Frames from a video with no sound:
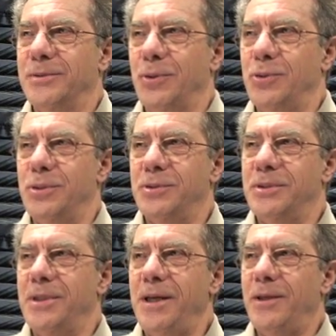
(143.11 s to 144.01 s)
so you just
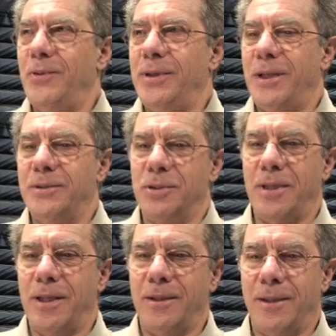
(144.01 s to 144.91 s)
design a way that
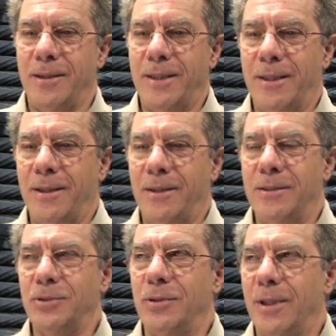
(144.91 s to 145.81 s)
just like uh, that
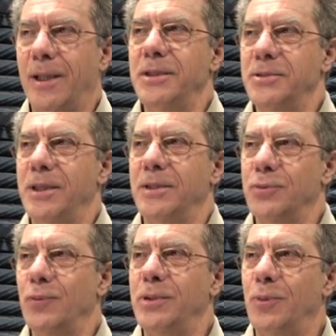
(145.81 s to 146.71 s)
additional lens there.
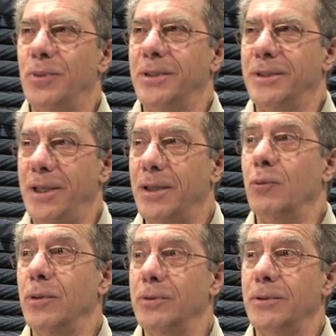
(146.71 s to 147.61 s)
So when you put it there,
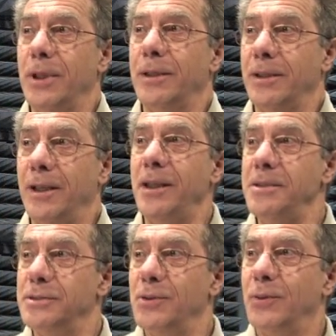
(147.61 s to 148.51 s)
will look at the
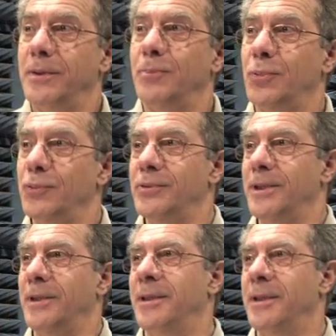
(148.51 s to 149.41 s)
lens. So improve
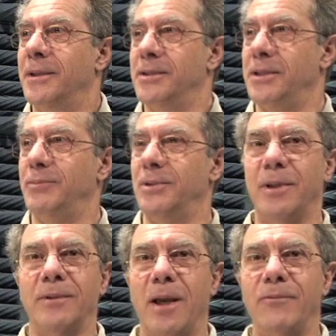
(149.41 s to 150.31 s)
the
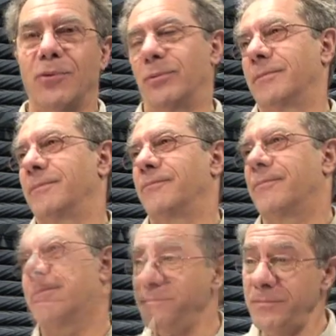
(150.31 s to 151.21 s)
reception of the iPhone.
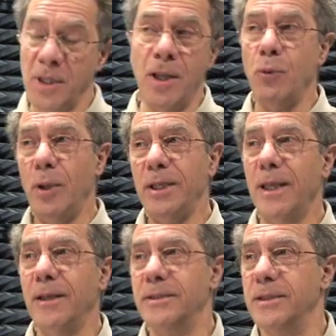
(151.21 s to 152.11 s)
Now, where
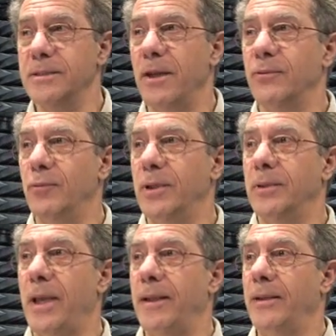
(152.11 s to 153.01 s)
the
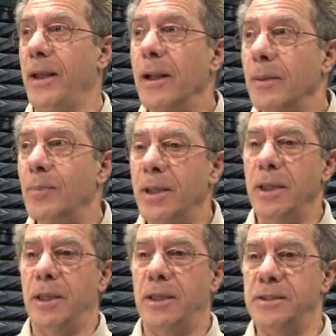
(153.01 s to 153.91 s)
software can help
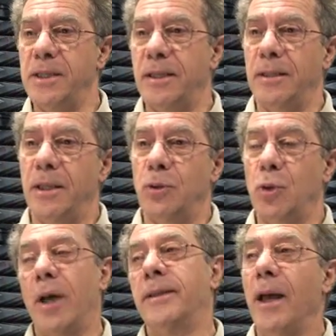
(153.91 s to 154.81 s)
is that
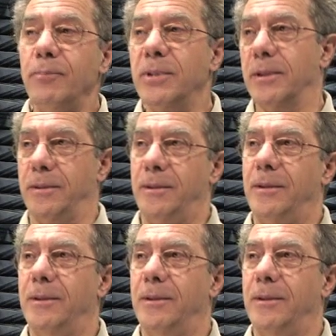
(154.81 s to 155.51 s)
to adapt it,